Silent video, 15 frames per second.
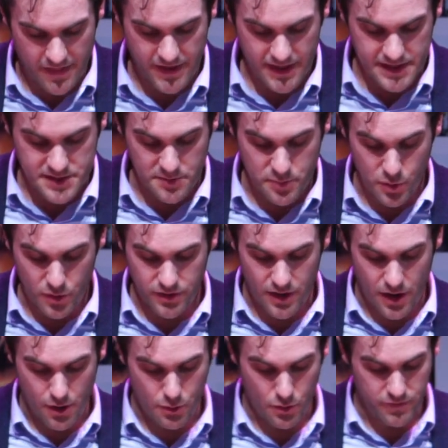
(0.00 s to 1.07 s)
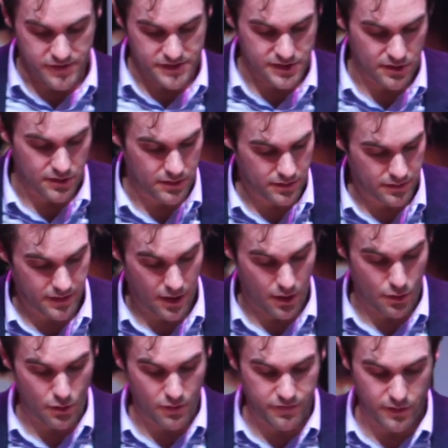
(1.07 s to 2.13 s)
think it's important that
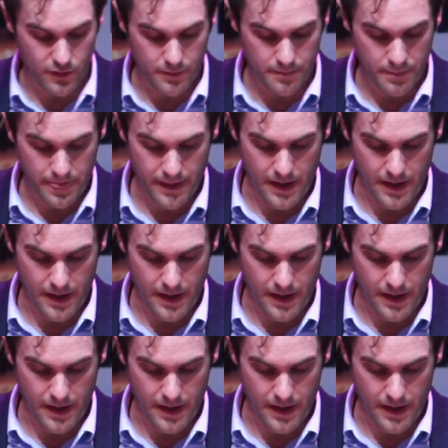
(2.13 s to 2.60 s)
our offer